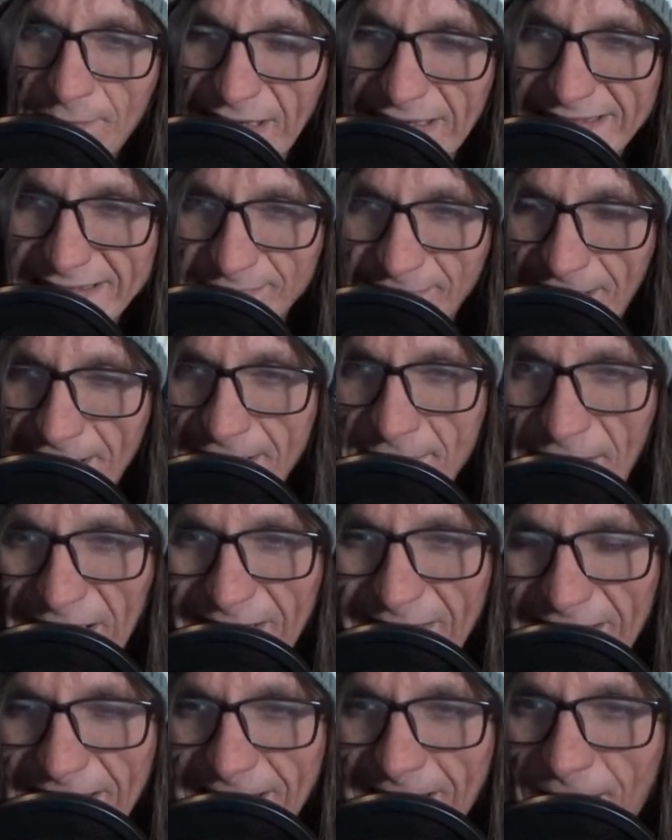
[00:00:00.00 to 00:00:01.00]
that's mine.
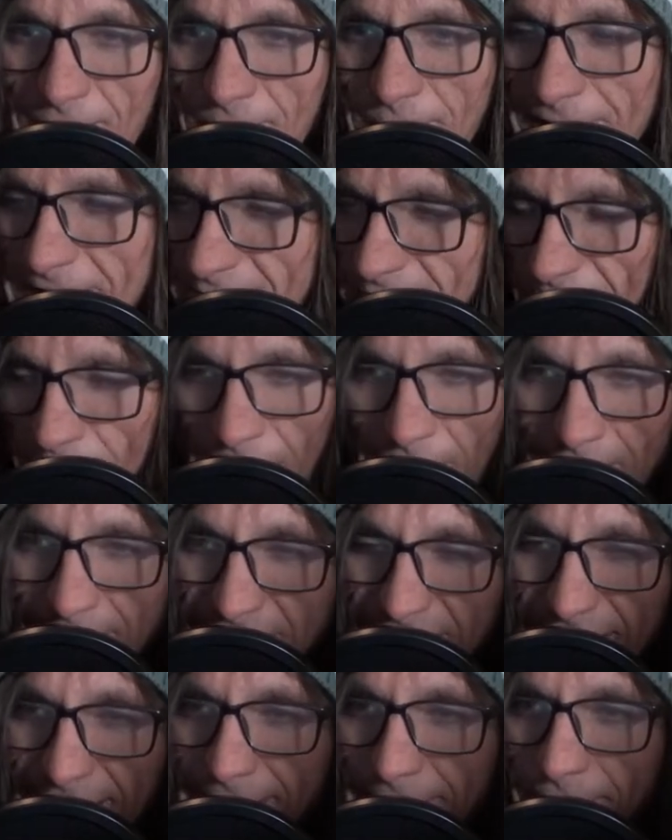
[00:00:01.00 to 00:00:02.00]
Apparently, another one is my
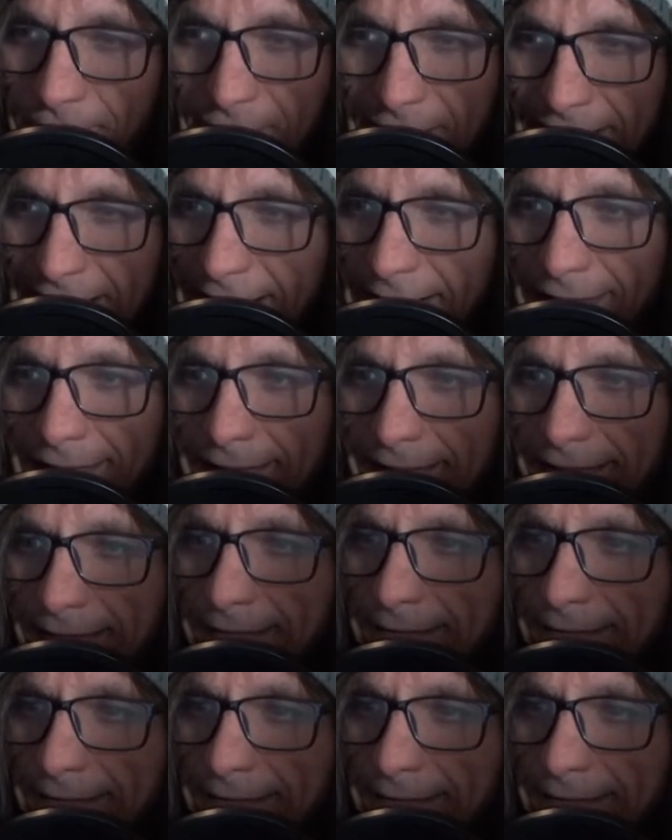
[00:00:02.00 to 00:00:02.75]
mom's. I had no idea.